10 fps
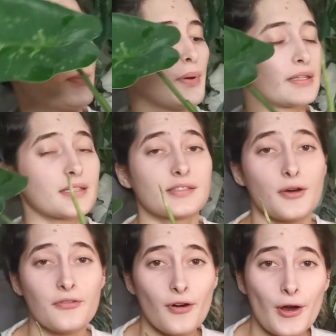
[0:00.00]
But
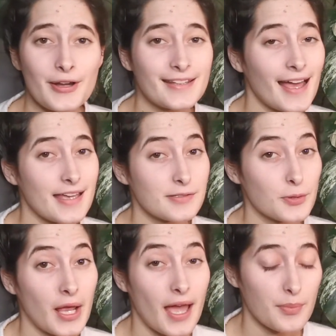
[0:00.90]
so far it has
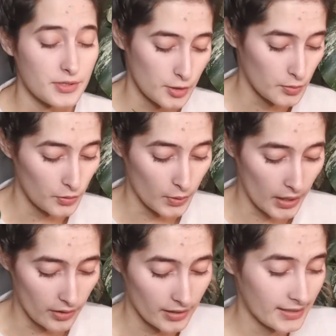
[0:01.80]
rehabbed super
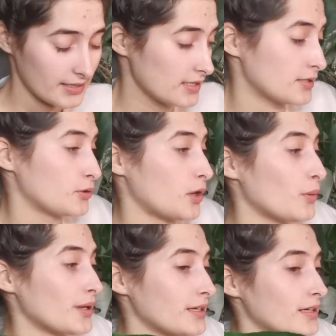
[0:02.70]
well. It is
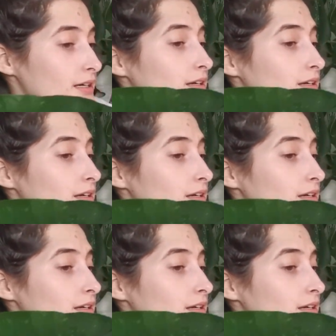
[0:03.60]
growing.